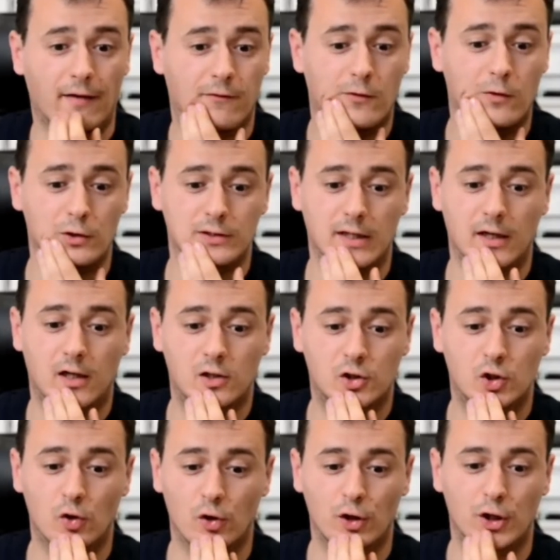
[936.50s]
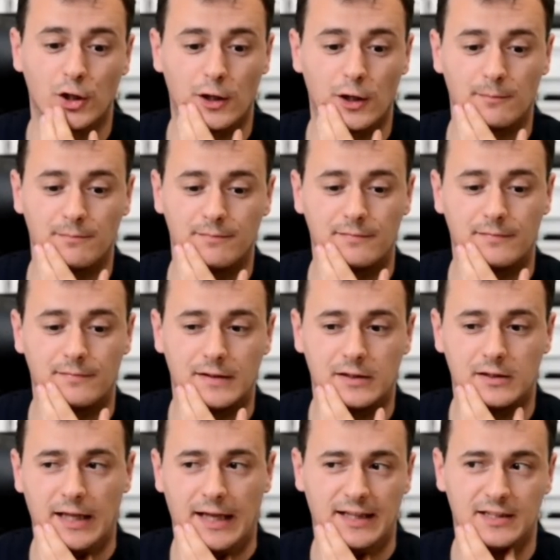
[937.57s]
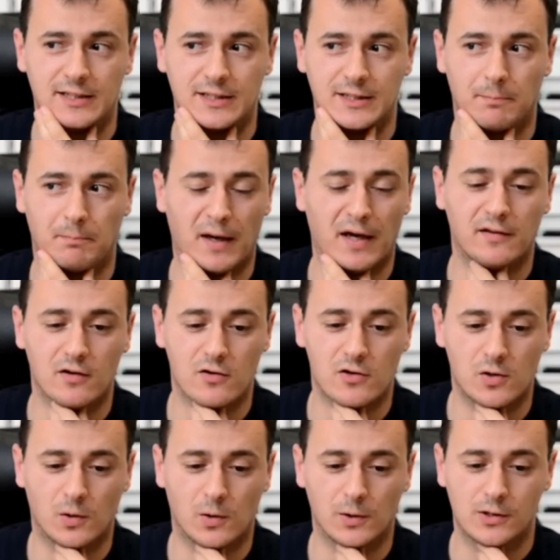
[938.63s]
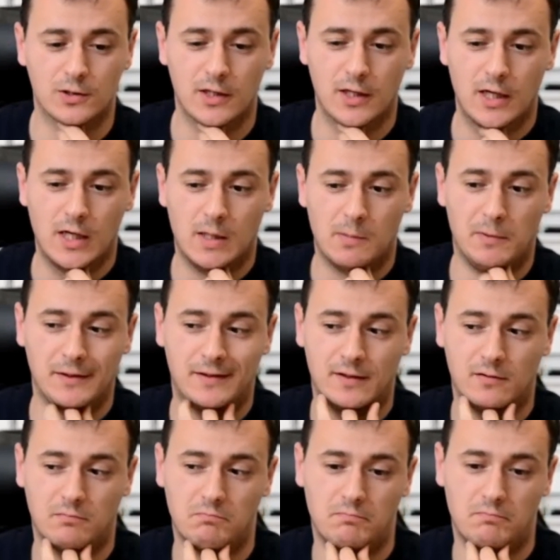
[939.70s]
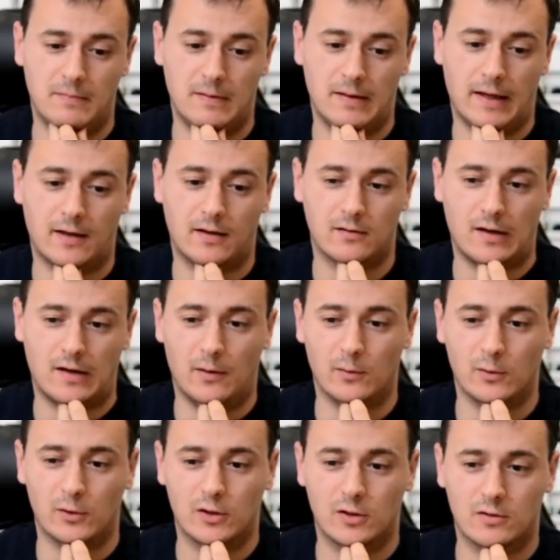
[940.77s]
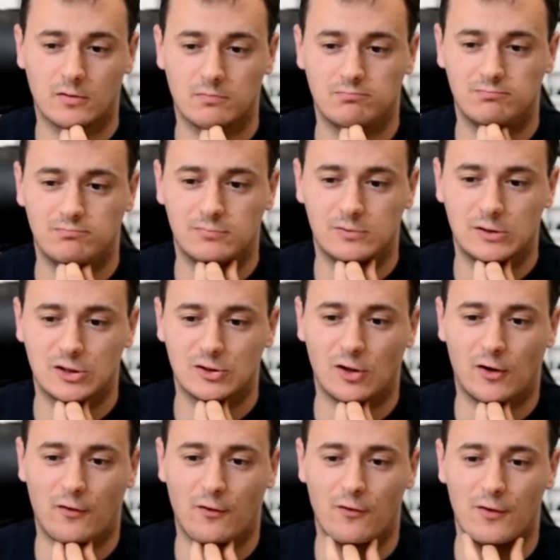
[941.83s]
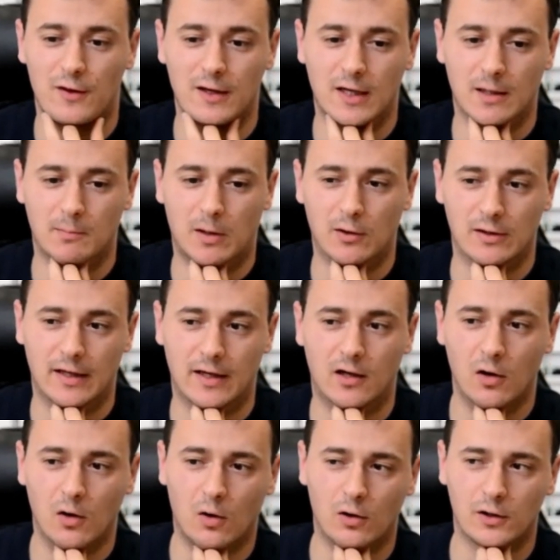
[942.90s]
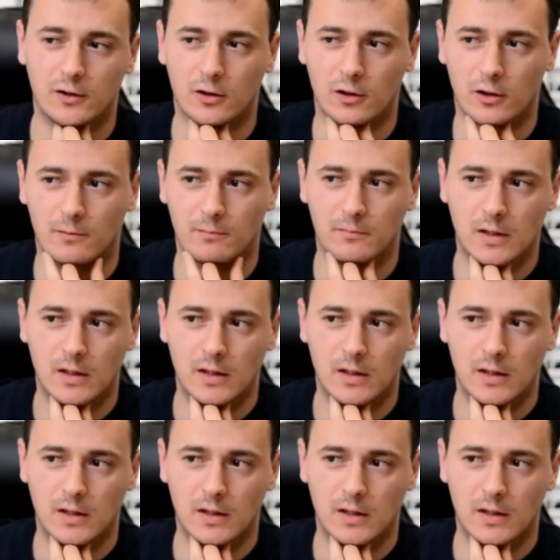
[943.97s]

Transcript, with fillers: of course, like short term, that is the better choice. But like, I would start to think about like long term